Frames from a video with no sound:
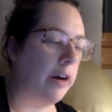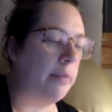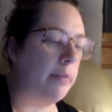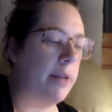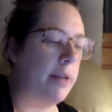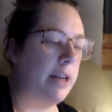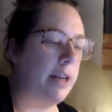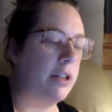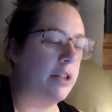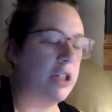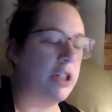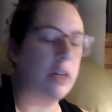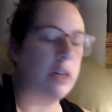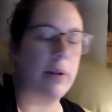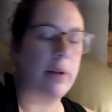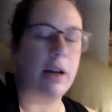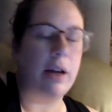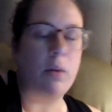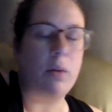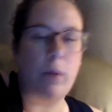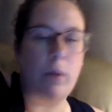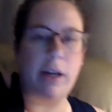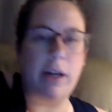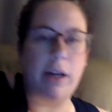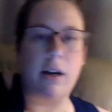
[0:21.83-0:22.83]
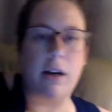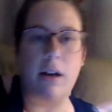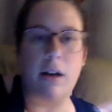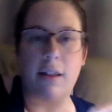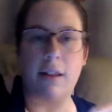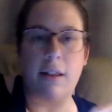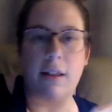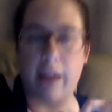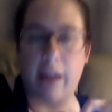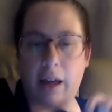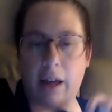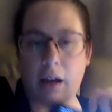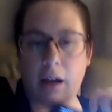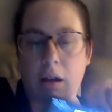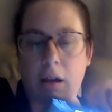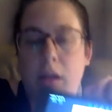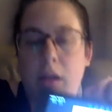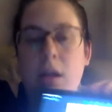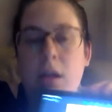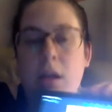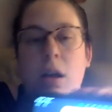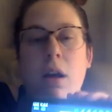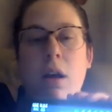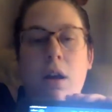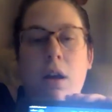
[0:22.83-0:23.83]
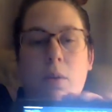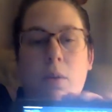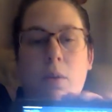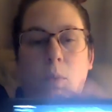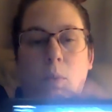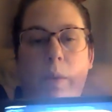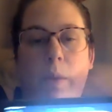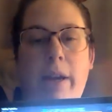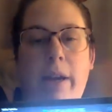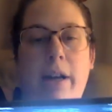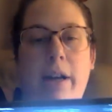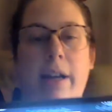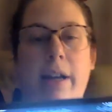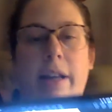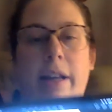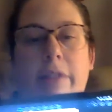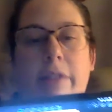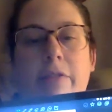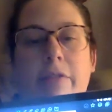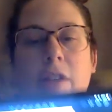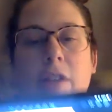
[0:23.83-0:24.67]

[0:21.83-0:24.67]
but it's doing a weird thing where if